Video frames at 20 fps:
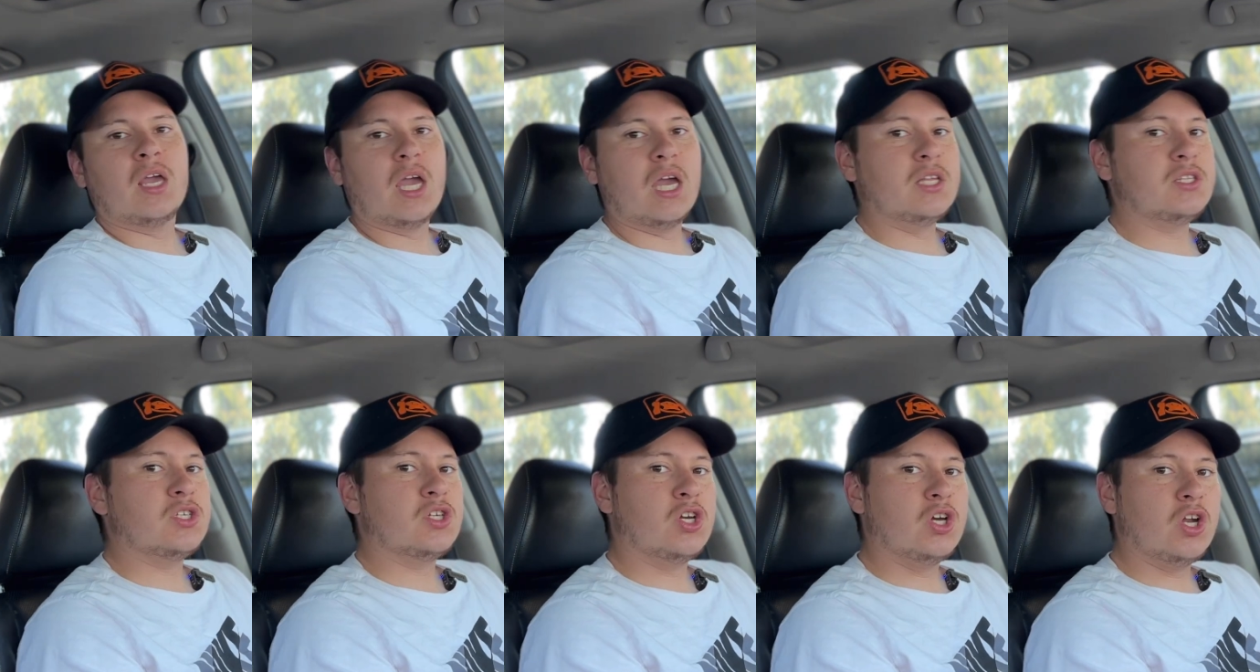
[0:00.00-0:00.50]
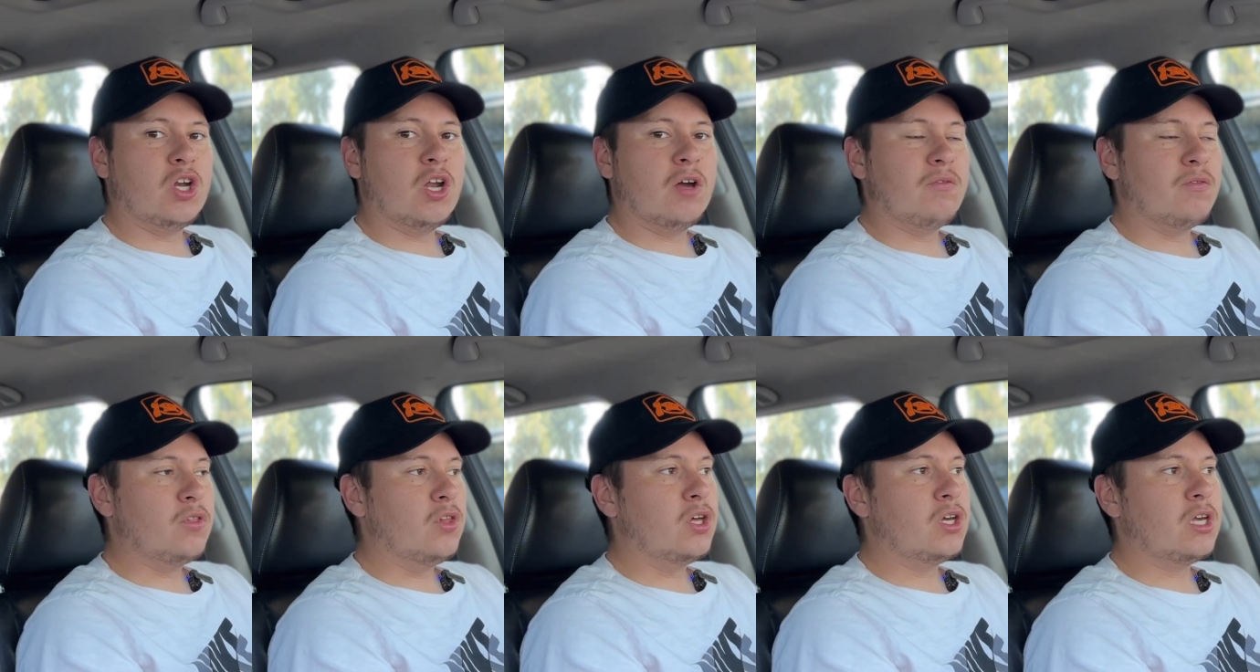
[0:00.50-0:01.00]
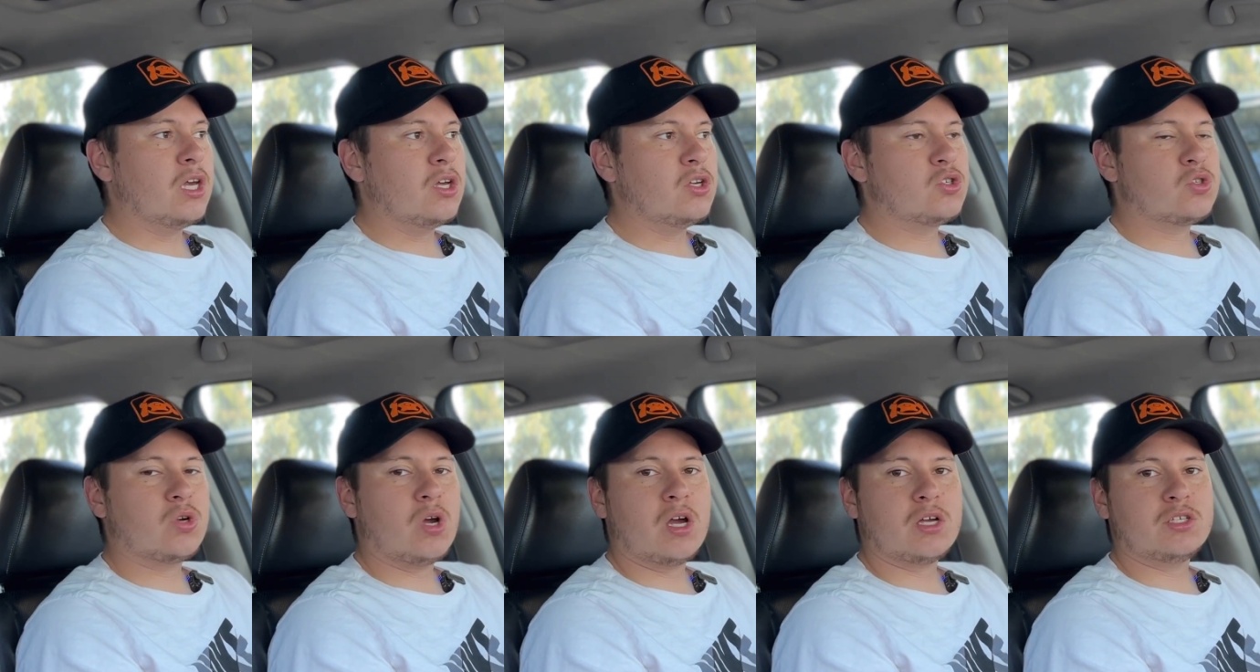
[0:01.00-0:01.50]
It's a good enough looking
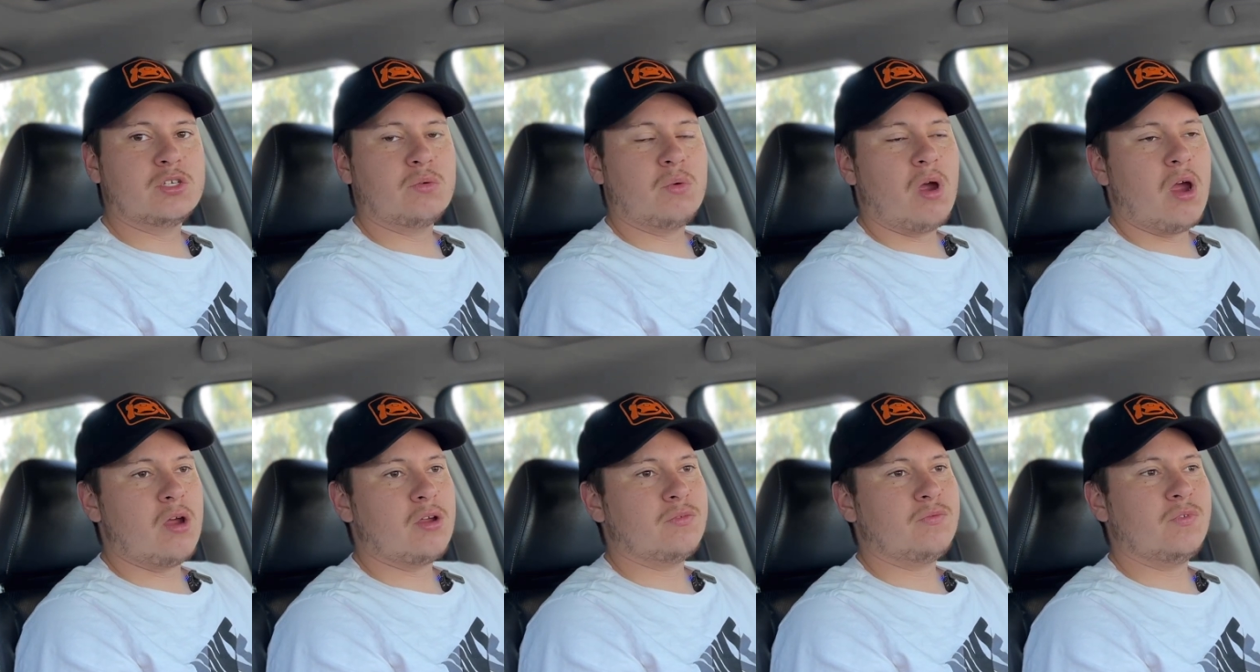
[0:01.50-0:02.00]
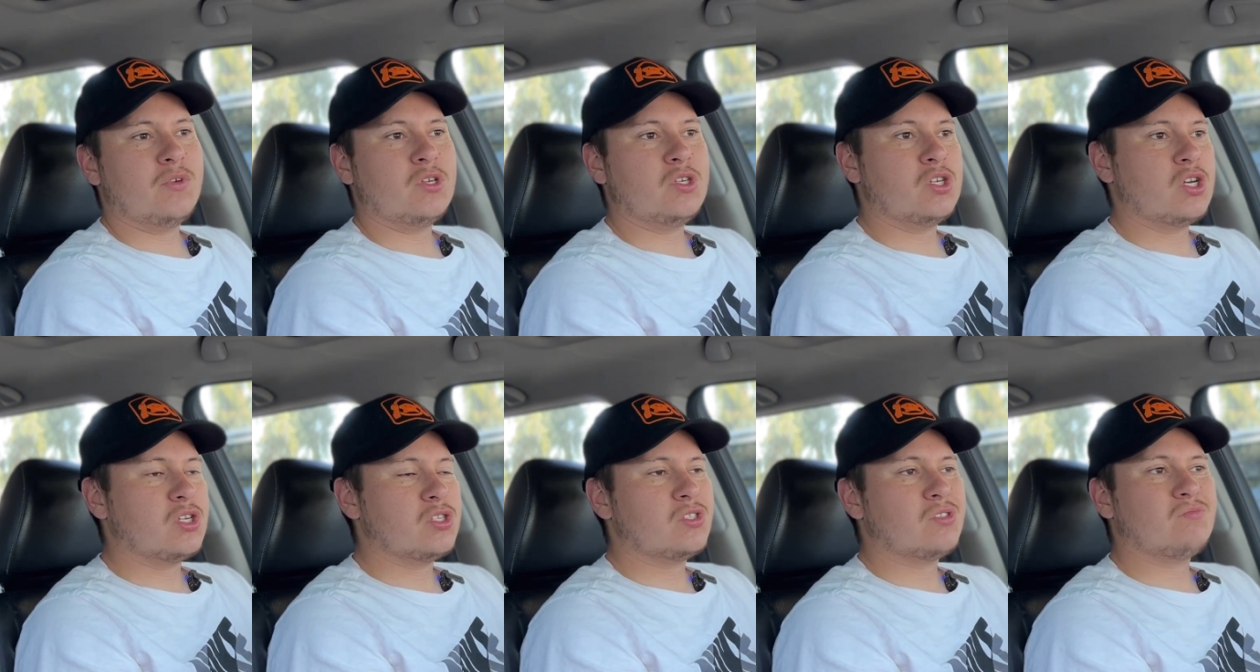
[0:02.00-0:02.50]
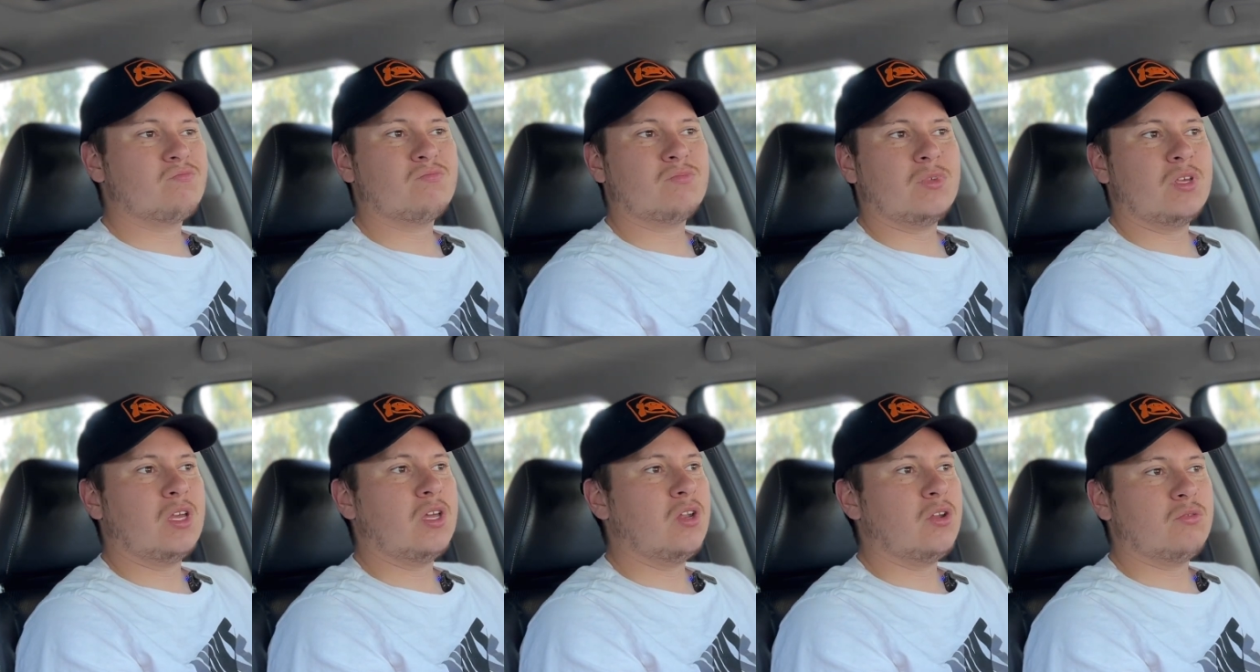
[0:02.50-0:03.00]
truck to where if you just,
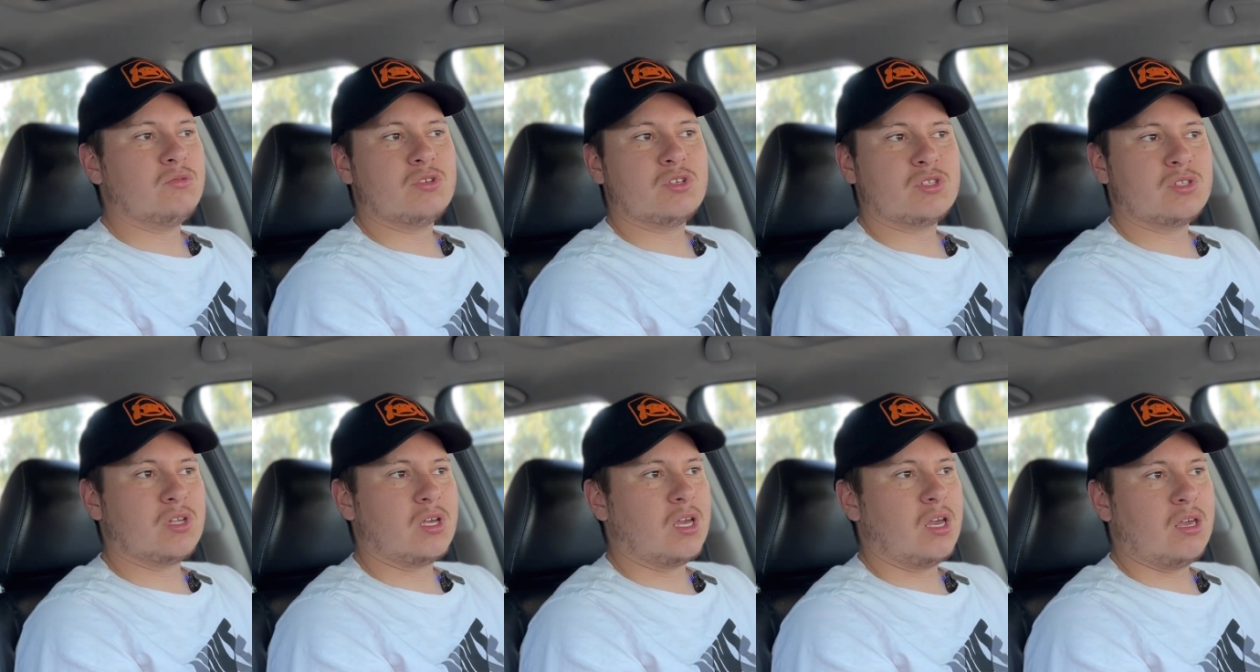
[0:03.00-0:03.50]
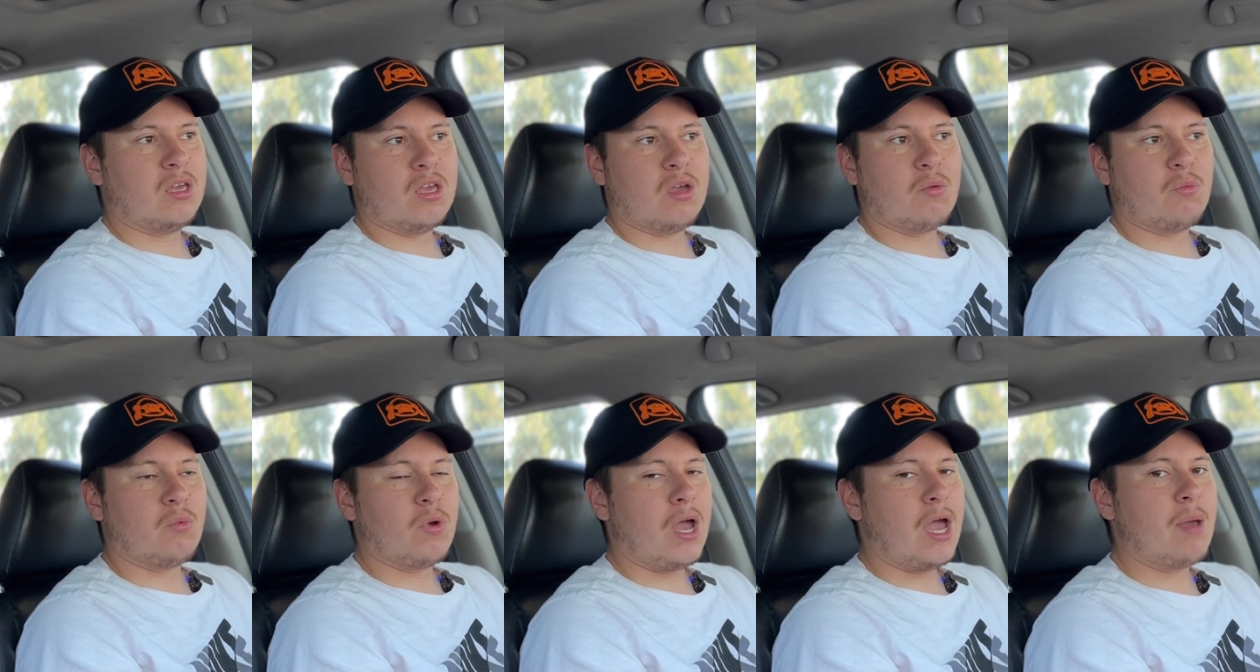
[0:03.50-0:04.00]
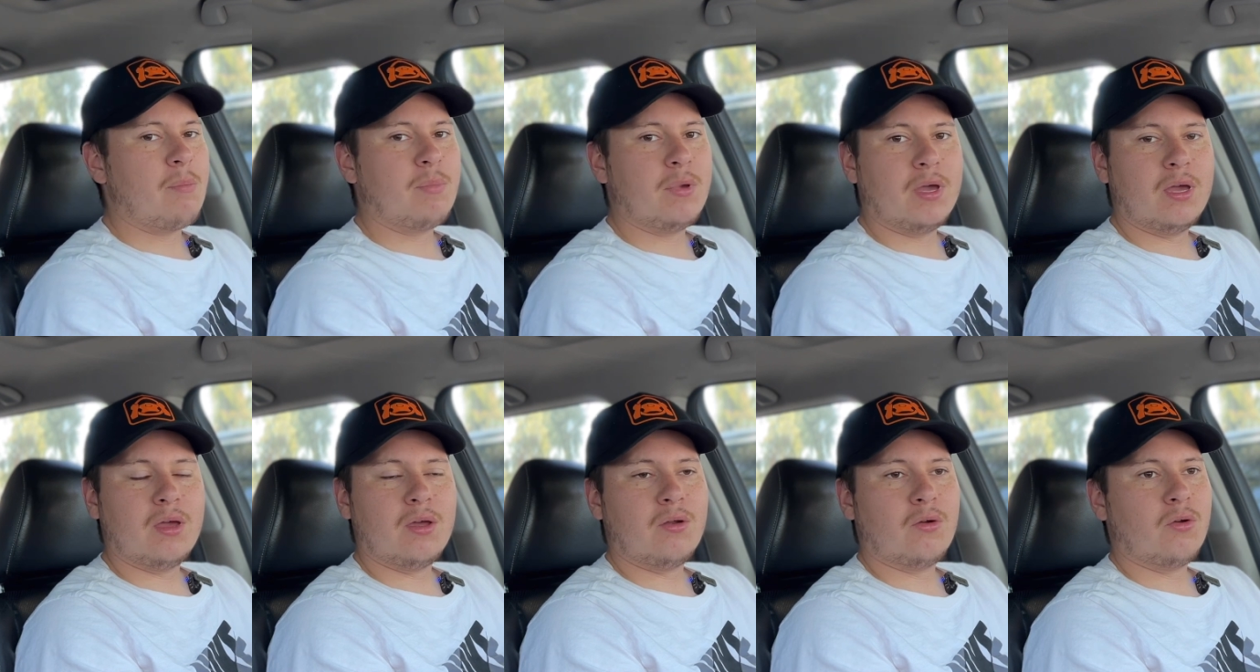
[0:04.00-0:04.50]
you know, just like you wrap
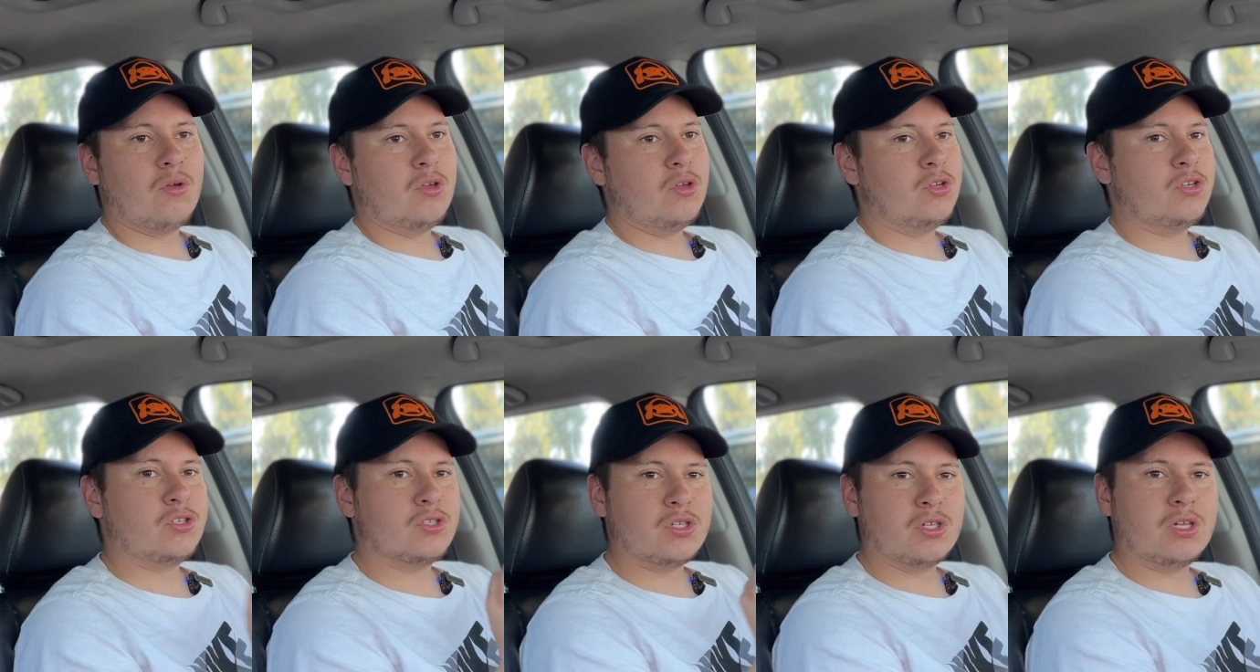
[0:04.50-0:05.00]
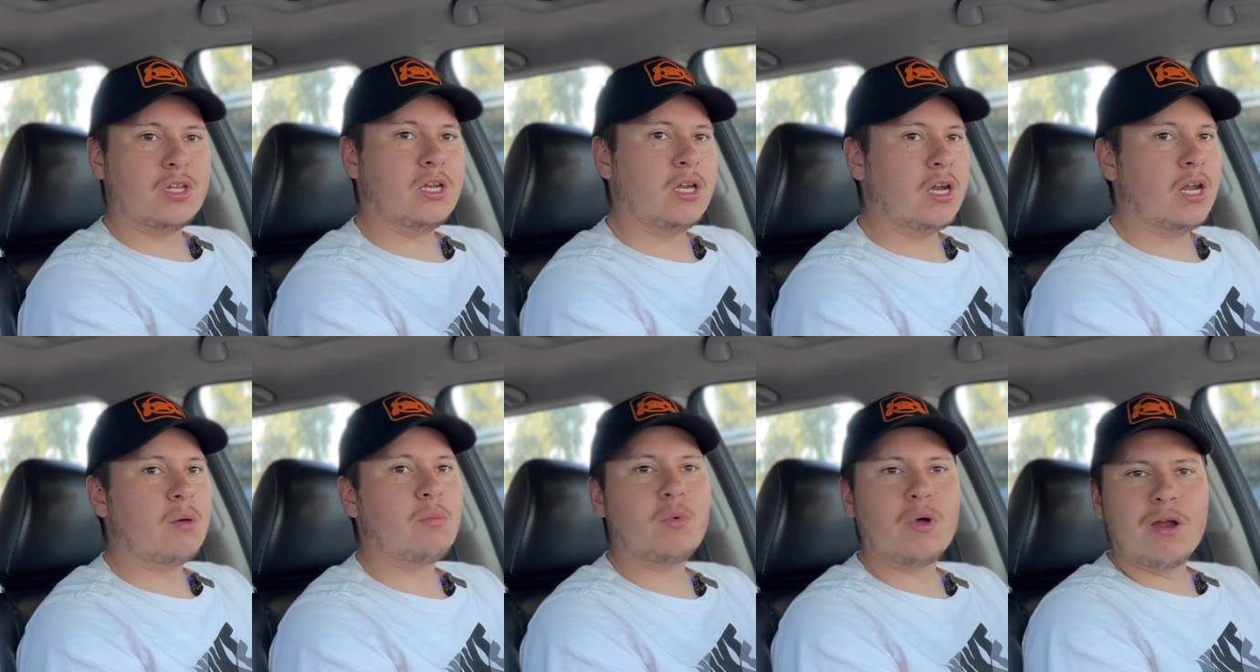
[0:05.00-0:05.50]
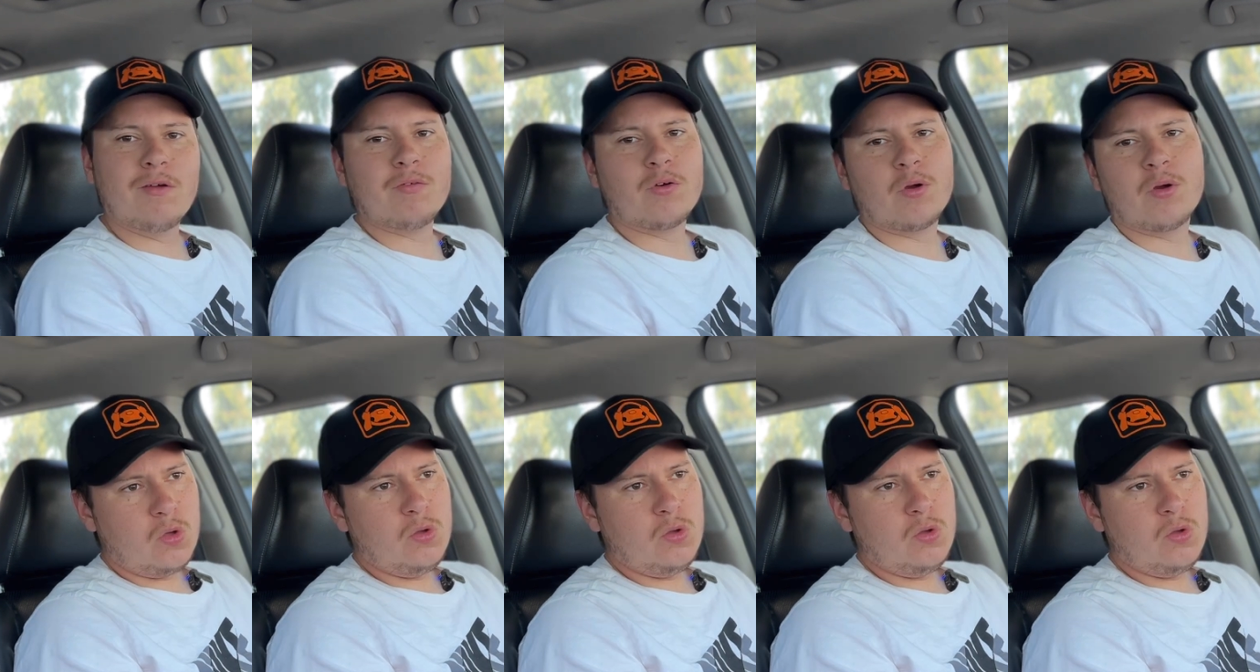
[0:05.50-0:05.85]
it or you just clean it up, whatever